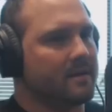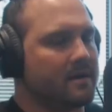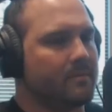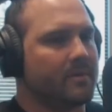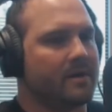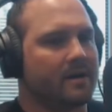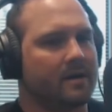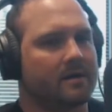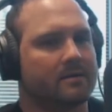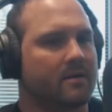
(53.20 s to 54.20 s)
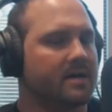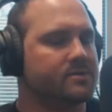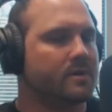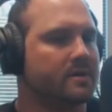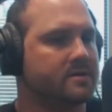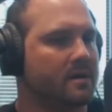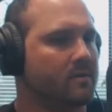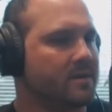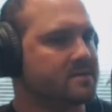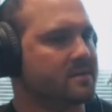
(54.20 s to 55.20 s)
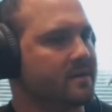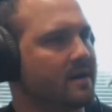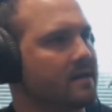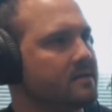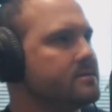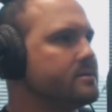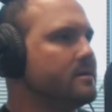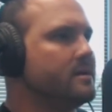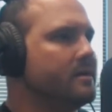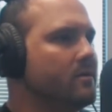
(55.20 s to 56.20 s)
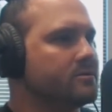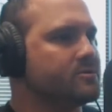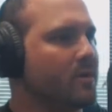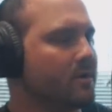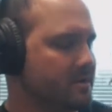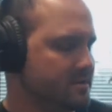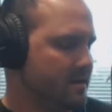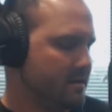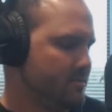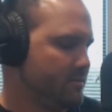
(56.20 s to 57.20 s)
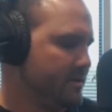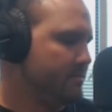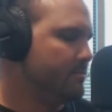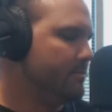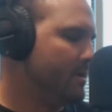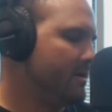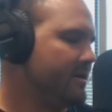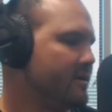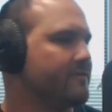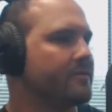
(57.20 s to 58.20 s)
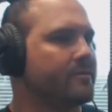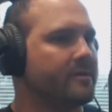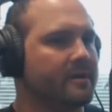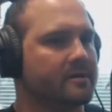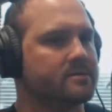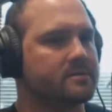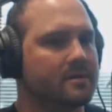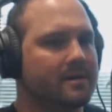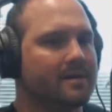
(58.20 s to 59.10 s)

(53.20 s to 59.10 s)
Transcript: Yeah, I'm a graduate of Kentucky Wesleyan College in Owensboro, Kentucky. Played ball there for 3 years.